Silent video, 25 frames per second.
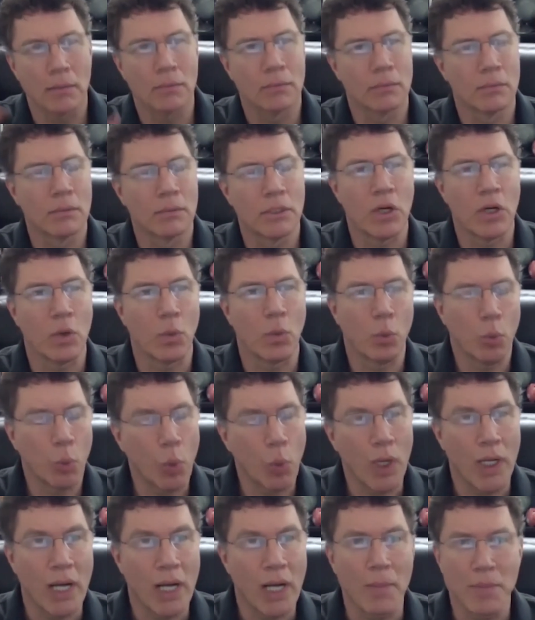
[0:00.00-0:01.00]

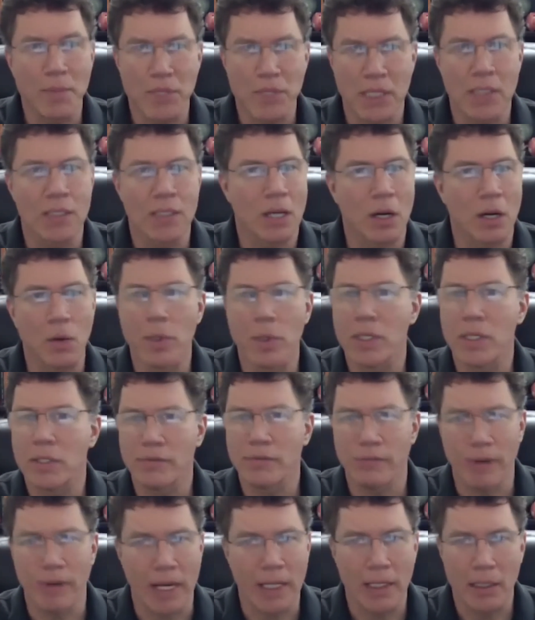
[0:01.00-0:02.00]
one option is always
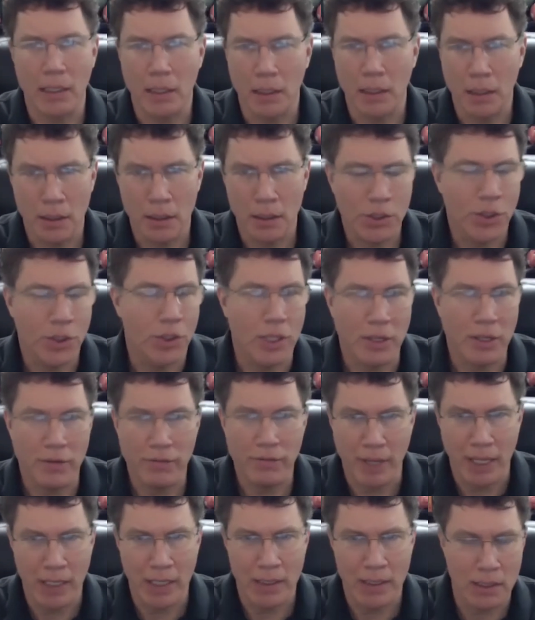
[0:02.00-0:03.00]
find an attorney,
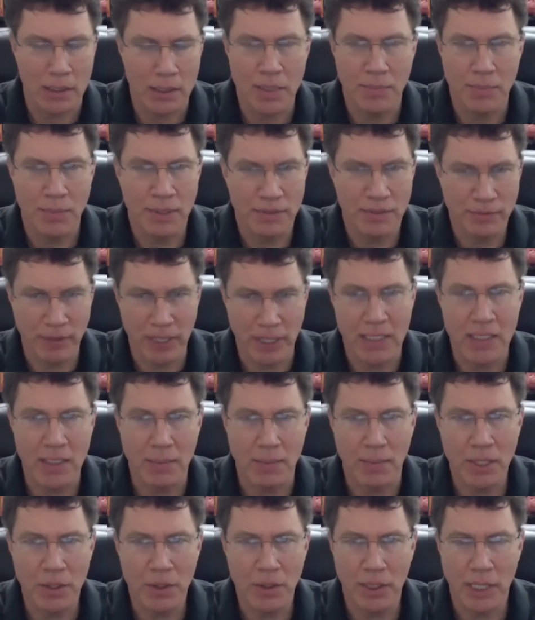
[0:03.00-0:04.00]
find
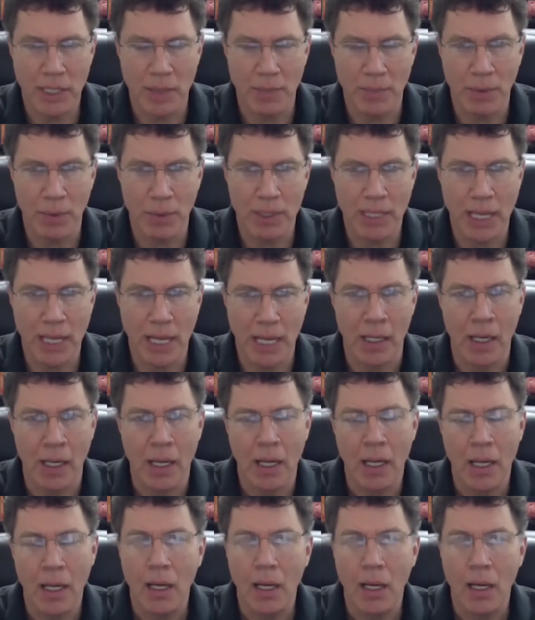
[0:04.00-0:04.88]
somebody who can help you with that.